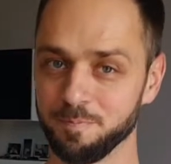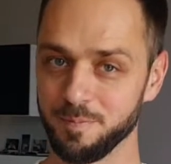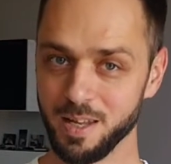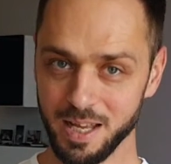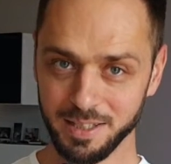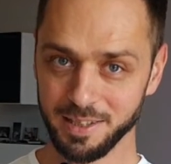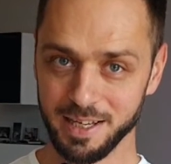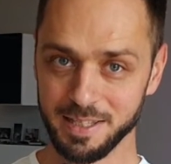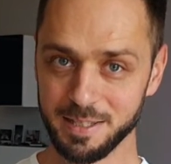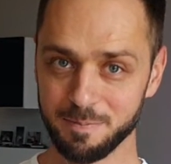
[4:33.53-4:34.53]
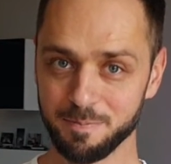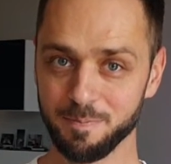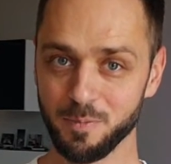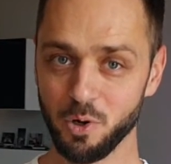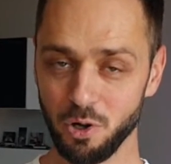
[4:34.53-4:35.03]
Inclines.
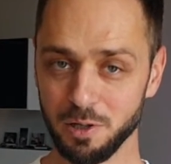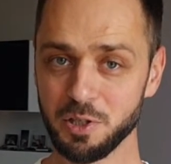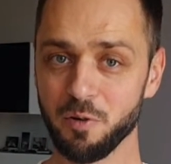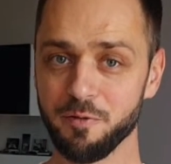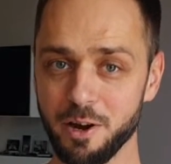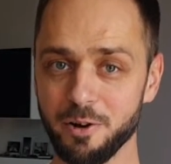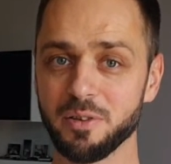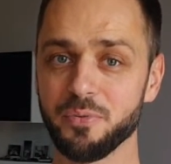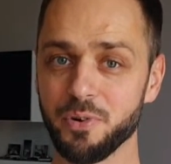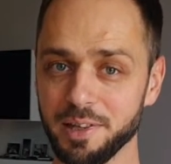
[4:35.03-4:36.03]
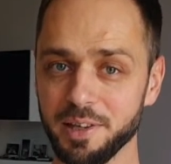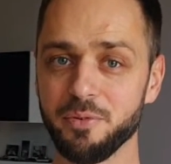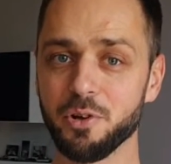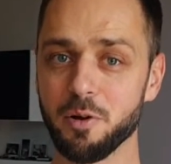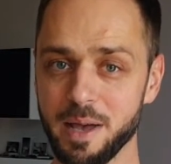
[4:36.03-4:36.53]
Also very unfriendly for
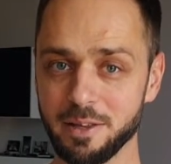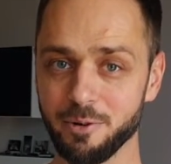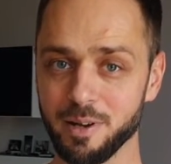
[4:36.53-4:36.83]
your battery.